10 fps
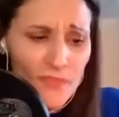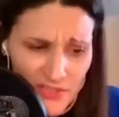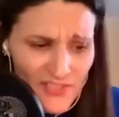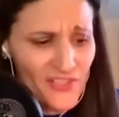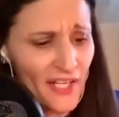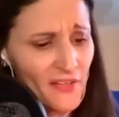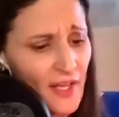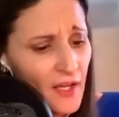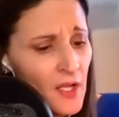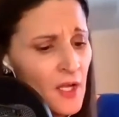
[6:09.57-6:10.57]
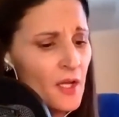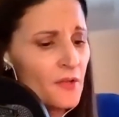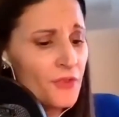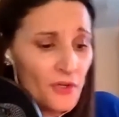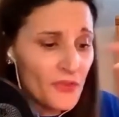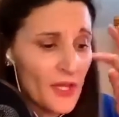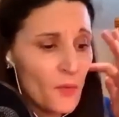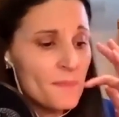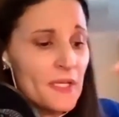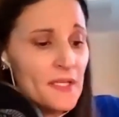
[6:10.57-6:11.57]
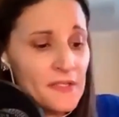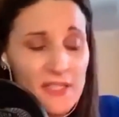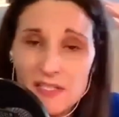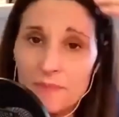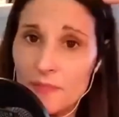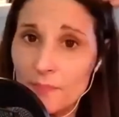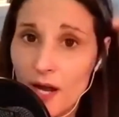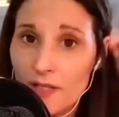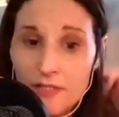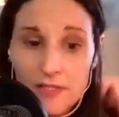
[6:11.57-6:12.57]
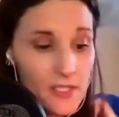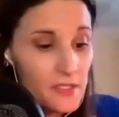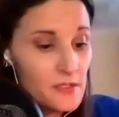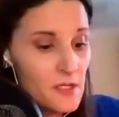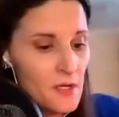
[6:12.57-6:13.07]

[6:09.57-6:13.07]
So that's the second thing. Third thing would be systems and processes.